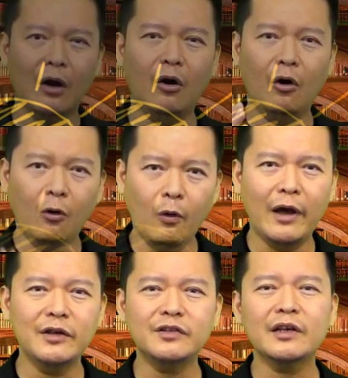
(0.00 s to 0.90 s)
are
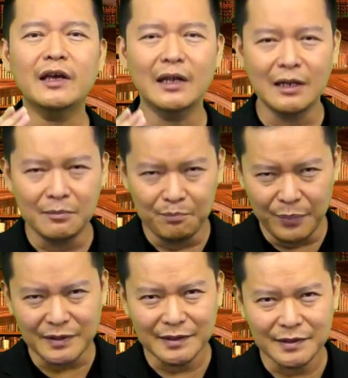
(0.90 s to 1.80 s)
always in
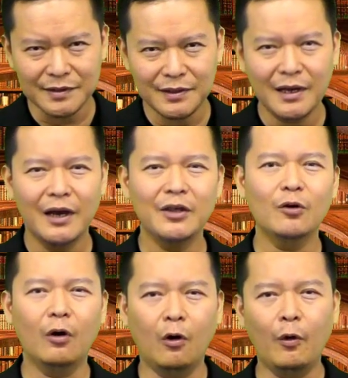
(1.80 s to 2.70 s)
business. You
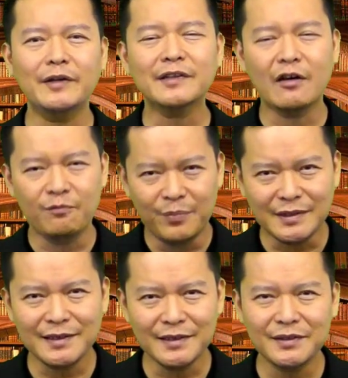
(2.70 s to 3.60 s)
always have
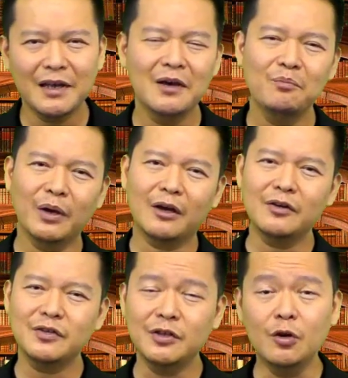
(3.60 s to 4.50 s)
business
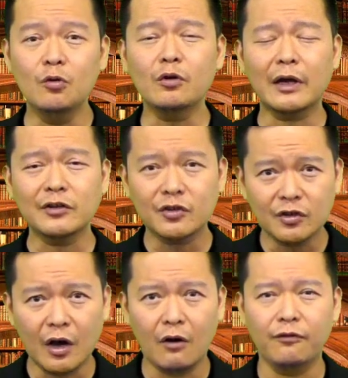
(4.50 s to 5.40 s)
because you can
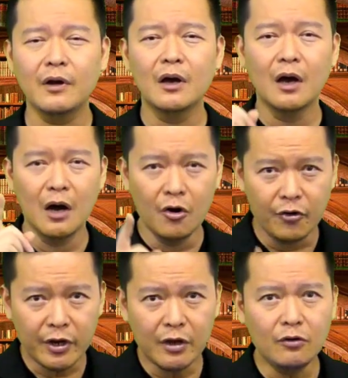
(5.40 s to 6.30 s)
solve
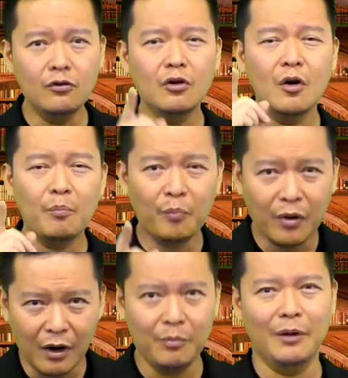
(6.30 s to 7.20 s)
real
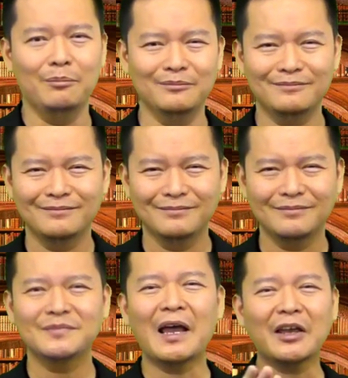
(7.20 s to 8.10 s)
problem.
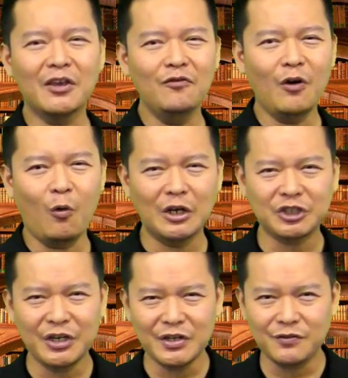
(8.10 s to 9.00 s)
Thank you for
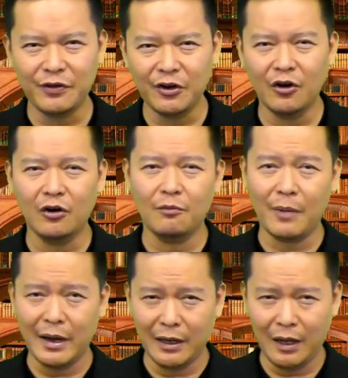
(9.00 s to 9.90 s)
watching this video.
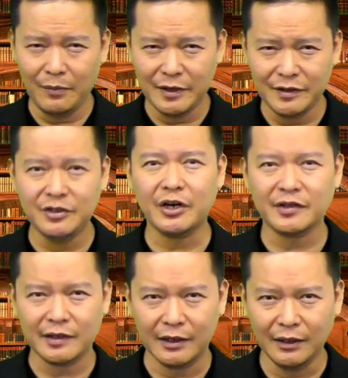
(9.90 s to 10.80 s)
My name is
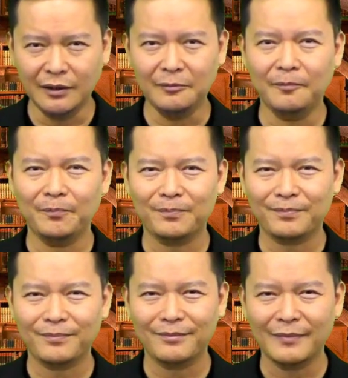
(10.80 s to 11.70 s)
Jackson Ng.
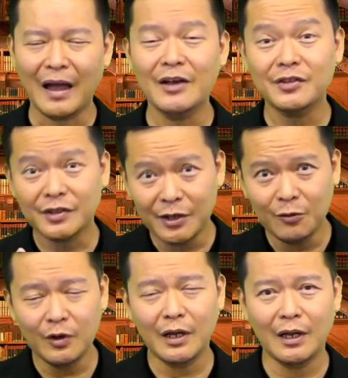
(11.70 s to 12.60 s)
I see
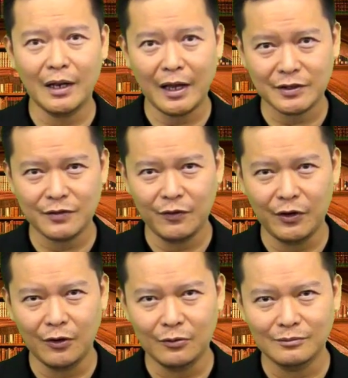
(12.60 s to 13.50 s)
you in the next
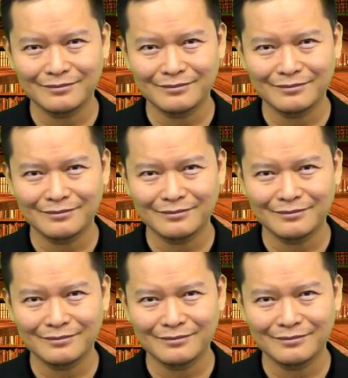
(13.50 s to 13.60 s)
video.